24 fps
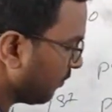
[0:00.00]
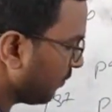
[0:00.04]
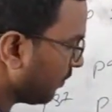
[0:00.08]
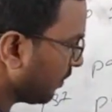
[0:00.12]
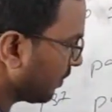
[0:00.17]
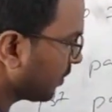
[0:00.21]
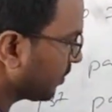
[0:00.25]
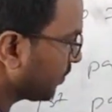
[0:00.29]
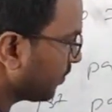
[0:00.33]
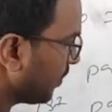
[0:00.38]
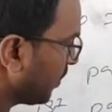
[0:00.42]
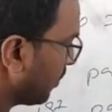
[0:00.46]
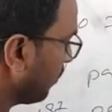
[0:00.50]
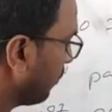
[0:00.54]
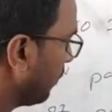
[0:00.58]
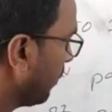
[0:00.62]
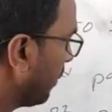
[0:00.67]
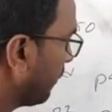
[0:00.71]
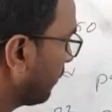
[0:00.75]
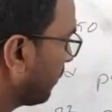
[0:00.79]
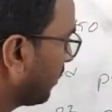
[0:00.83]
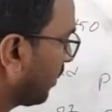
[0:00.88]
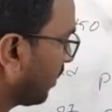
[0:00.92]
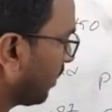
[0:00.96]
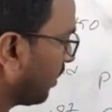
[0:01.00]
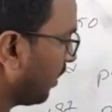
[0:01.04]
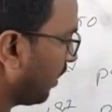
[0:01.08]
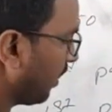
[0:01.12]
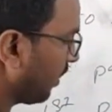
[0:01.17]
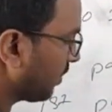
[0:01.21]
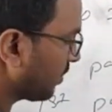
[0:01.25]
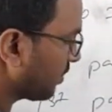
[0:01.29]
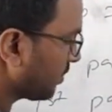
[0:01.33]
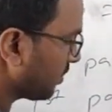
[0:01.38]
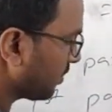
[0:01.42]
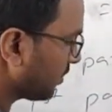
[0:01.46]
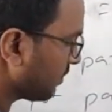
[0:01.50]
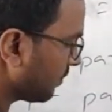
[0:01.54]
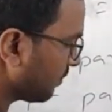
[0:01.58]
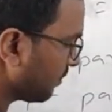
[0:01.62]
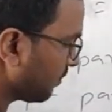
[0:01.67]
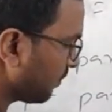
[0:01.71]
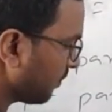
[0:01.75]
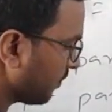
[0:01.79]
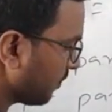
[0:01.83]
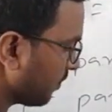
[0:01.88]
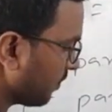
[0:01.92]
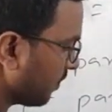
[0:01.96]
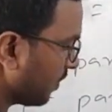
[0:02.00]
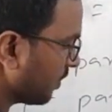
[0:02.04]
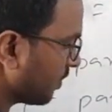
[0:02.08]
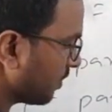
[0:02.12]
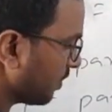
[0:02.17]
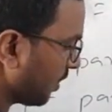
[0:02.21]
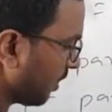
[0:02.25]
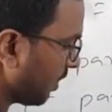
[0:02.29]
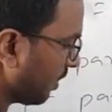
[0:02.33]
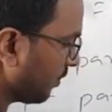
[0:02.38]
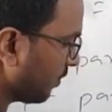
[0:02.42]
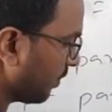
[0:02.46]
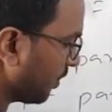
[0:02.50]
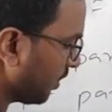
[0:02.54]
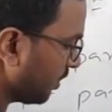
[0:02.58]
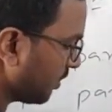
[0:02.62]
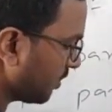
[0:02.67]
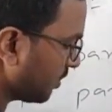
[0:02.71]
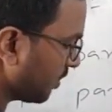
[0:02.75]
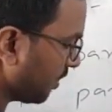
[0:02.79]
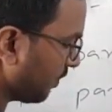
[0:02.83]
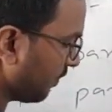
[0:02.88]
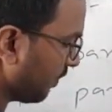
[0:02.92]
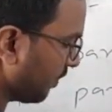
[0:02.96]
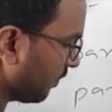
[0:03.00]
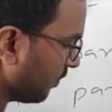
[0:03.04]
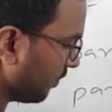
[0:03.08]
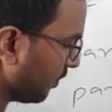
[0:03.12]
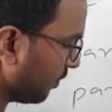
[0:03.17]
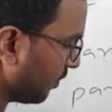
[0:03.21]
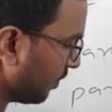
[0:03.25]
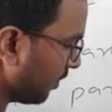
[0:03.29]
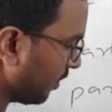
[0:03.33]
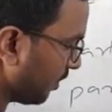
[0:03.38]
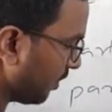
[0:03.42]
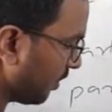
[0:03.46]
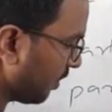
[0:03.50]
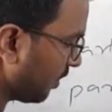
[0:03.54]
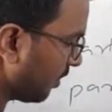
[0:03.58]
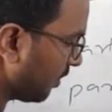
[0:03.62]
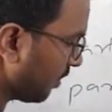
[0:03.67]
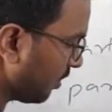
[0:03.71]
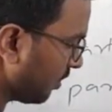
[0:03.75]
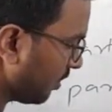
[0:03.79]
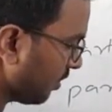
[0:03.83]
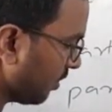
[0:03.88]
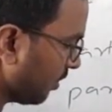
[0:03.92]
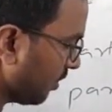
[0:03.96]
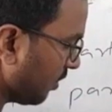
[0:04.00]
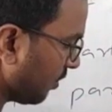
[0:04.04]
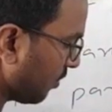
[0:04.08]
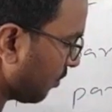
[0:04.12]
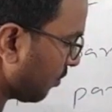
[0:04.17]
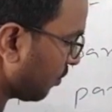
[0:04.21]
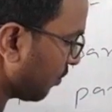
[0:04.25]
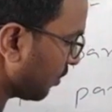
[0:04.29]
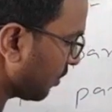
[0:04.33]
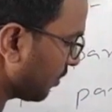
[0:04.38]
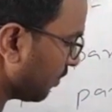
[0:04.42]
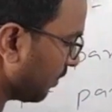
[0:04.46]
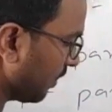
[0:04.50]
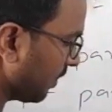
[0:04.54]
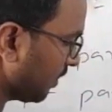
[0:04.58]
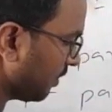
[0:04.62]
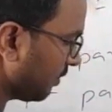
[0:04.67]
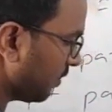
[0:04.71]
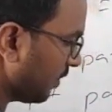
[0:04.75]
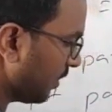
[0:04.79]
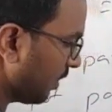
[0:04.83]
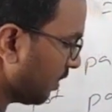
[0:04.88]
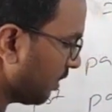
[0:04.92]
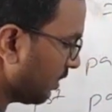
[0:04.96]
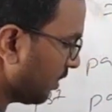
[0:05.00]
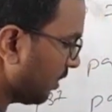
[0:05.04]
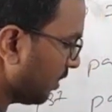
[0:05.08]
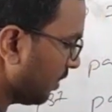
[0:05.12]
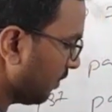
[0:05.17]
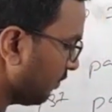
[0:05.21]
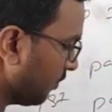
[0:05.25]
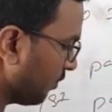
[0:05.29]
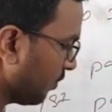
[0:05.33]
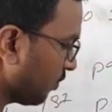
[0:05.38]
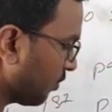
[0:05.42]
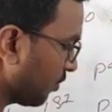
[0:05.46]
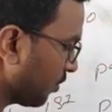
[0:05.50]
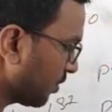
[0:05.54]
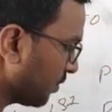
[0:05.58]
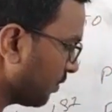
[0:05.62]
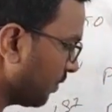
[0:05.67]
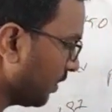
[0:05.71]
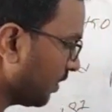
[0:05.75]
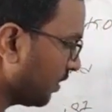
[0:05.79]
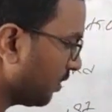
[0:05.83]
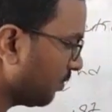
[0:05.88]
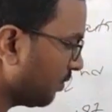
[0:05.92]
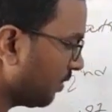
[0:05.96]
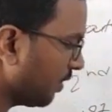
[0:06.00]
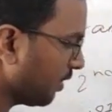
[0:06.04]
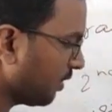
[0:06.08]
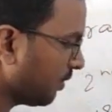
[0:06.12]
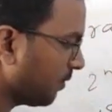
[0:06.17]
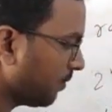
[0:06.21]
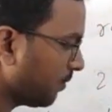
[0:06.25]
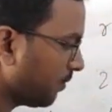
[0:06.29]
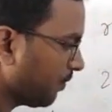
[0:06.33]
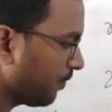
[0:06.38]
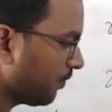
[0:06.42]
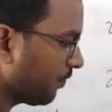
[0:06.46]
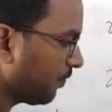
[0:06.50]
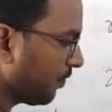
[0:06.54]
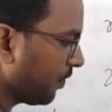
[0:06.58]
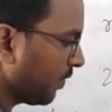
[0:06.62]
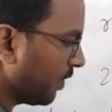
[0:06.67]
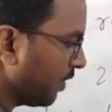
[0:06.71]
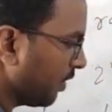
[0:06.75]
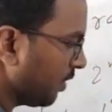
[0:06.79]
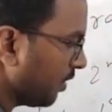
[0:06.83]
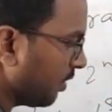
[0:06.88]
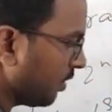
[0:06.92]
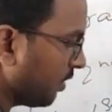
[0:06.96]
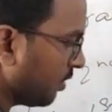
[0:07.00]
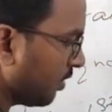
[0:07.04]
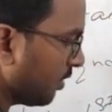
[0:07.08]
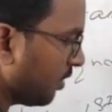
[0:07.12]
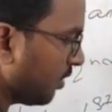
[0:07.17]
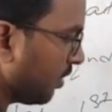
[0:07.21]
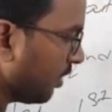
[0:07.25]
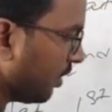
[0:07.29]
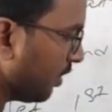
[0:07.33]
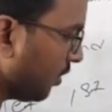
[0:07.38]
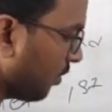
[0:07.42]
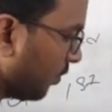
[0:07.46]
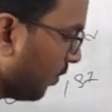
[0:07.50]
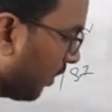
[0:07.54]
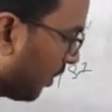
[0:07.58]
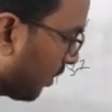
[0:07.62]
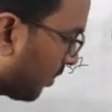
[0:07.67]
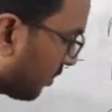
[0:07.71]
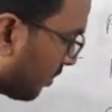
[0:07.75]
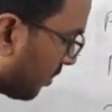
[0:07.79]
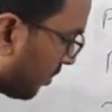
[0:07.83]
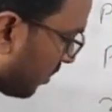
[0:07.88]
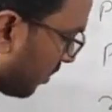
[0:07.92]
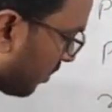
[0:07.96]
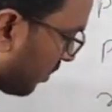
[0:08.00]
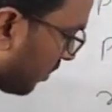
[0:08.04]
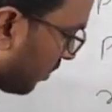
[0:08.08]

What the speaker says: First part we have taken x, second part is 750. Cross multiply. If you cross multiply, 3 into x,